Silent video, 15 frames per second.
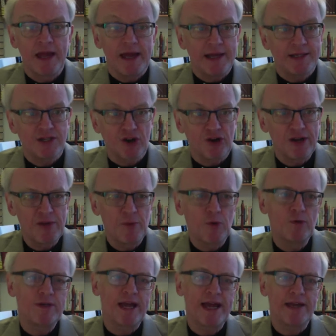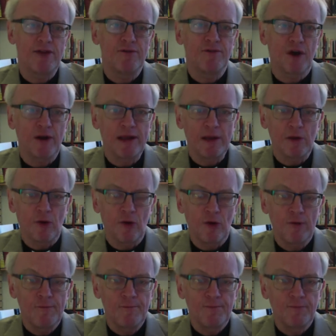It certainly won't take you very long.